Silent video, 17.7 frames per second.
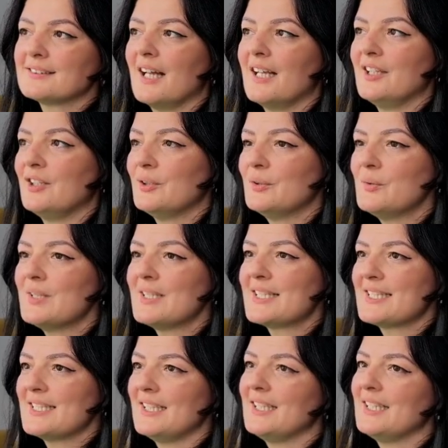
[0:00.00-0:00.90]
you will
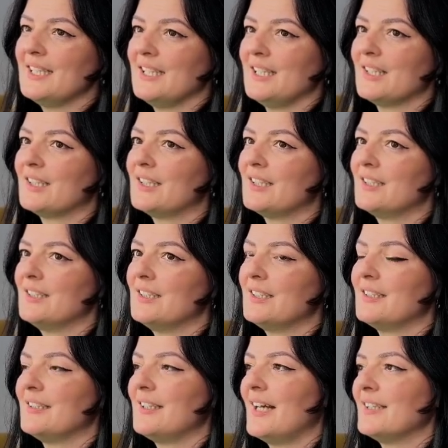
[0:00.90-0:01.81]
see here
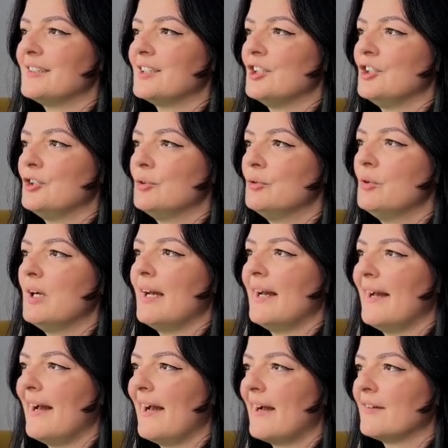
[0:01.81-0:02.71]
that you
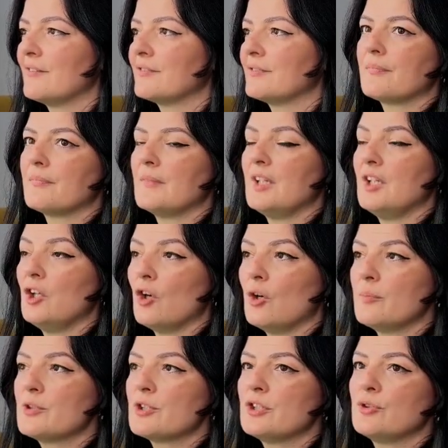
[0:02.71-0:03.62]
have the
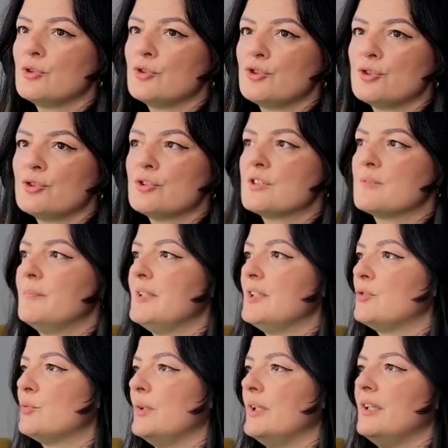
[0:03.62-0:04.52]
option to choose
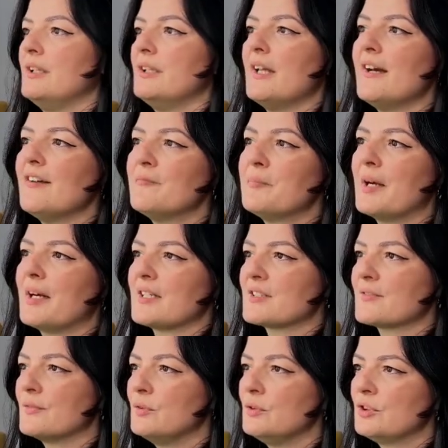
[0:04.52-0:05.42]
between
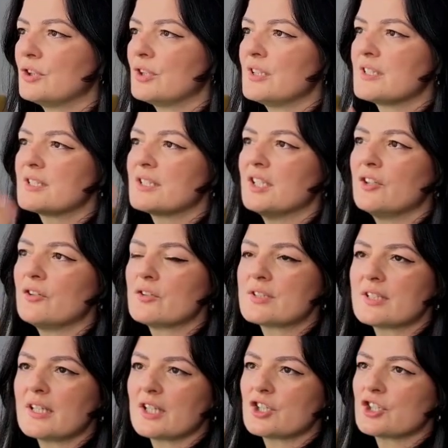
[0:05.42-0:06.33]
navbars, footers, hero
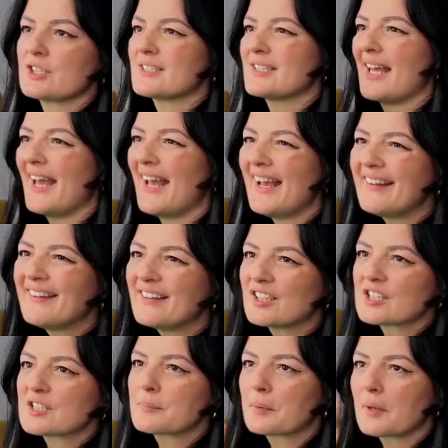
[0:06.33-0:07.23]
sections,
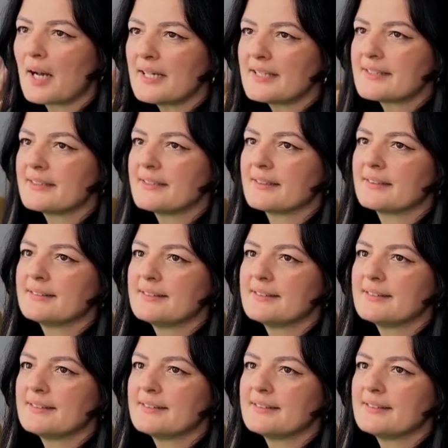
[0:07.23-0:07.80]
headers, pricing,